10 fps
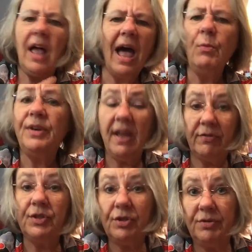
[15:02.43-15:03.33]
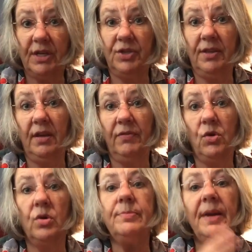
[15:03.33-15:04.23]
I would never do such a thing, of
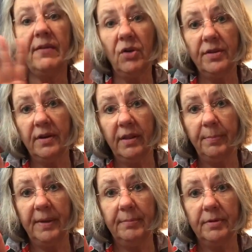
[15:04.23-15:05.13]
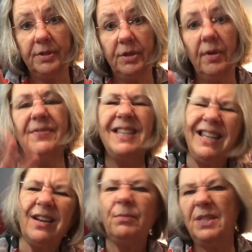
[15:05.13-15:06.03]
course, but I've heard that other people do. I've
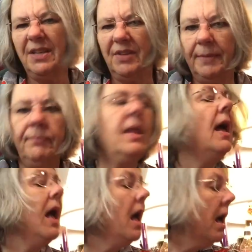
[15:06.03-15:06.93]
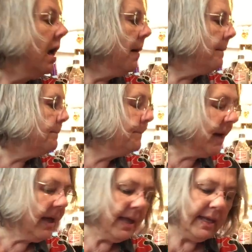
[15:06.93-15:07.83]
seen it on TV.
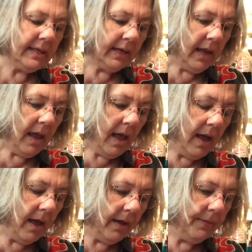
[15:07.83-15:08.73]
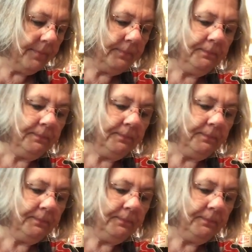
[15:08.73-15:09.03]
But I